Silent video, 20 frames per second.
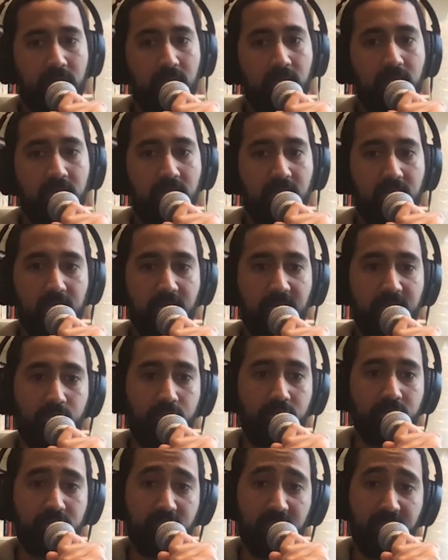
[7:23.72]
mm.
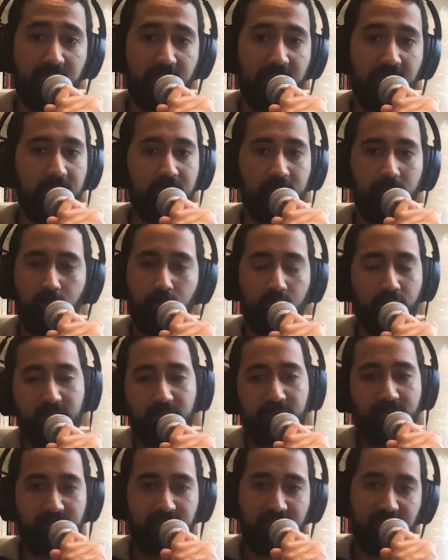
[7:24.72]
to think. You don't
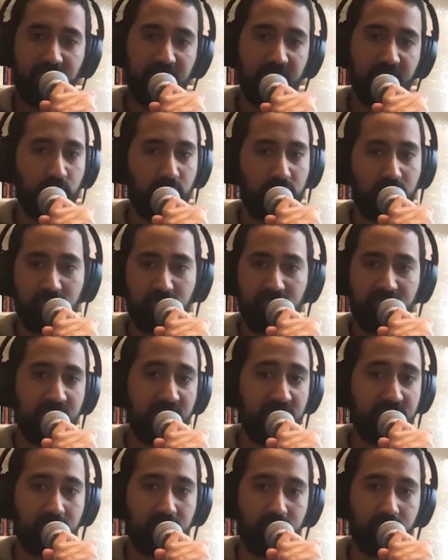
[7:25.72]
need to think, and you can just
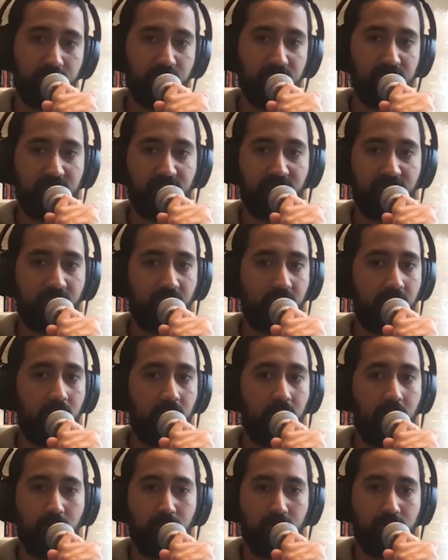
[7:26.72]
listen to music for an
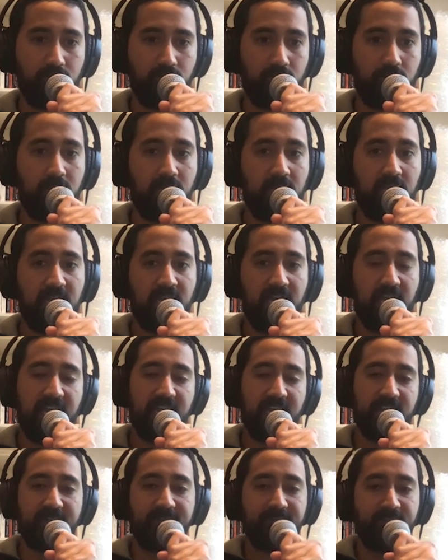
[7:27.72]
hour or two.
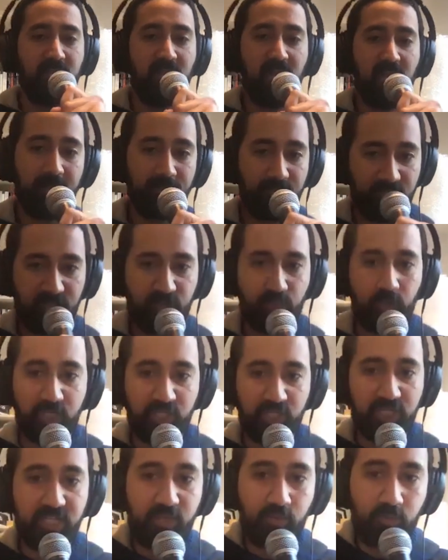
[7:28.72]
And I'm just
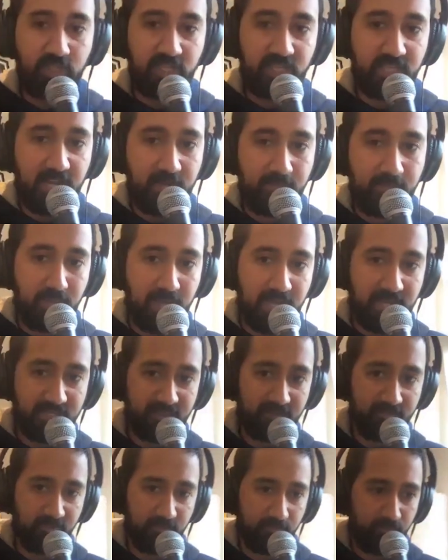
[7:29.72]
questioning whether that
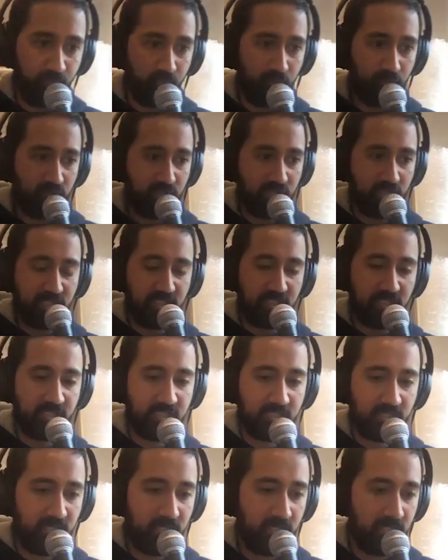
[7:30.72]
passive approach
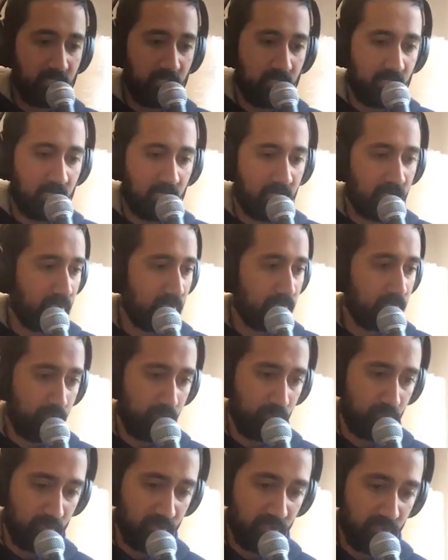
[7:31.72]
is, uh,
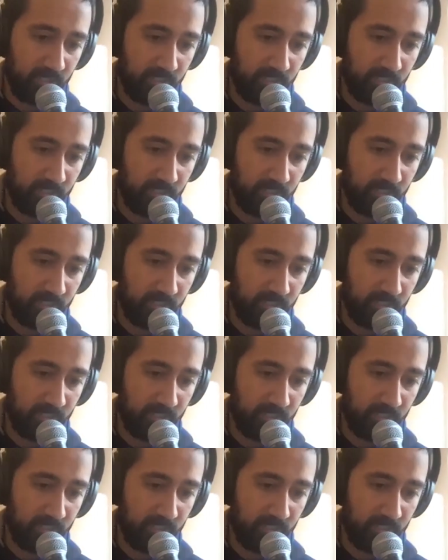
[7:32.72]
you know,